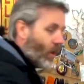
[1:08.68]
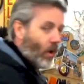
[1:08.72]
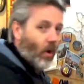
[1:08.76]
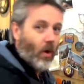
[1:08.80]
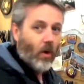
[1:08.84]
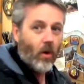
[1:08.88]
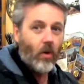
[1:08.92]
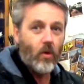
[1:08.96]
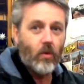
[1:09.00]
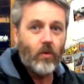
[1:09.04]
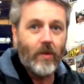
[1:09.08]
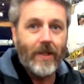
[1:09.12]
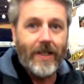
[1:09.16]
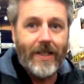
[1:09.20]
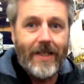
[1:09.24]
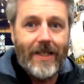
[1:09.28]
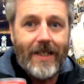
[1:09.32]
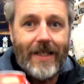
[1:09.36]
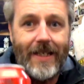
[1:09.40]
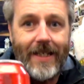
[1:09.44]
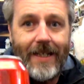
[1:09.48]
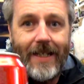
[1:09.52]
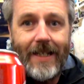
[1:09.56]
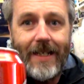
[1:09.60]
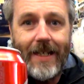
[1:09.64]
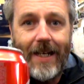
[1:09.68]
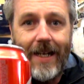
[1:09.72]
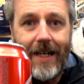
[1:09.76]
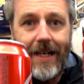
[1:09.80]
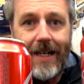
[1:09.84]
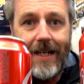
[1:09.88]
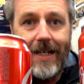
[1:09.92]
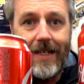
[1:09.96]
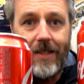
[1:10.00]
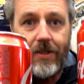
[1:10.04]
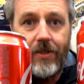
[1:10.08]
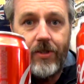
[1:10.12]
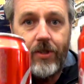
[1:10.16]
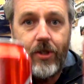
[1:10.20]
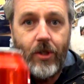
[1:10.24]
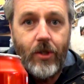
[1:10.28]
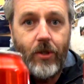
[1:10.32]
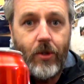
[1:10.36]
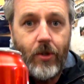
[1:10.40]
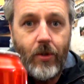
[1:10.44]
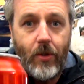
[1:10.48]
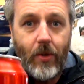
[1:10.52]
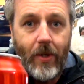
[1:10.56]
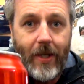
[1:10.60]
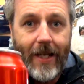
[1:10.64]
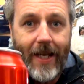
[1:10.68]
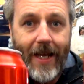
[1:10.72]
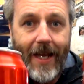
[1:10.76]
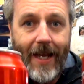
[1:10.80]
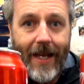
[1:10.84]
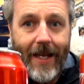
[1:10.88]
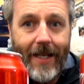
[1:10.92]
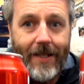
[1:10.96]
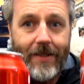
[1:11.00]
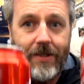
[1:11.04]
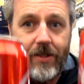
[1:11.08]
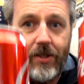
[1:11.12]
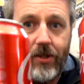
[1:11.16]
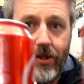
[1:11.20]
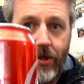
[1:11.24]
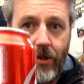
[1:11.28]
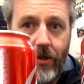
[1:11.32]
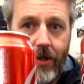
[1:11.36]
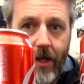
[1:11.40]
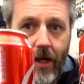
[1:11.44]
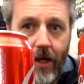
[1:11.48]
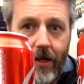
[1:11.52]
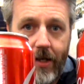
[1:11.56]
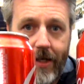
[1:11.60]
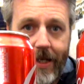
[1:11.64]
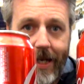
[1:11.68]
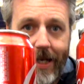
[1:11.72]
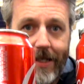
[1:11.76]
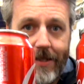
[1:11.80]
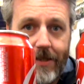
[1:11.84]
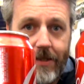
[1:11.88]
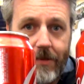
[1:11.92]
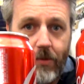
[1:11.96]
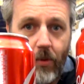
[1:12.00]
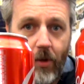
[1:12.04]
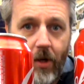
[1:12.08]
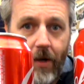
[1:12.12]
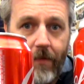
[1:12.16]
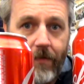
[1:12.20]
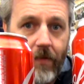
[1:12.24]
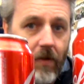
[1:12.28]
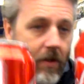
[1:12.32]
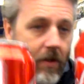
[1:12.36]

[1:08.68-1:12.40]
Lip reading: all we need are two Coke cans is what I've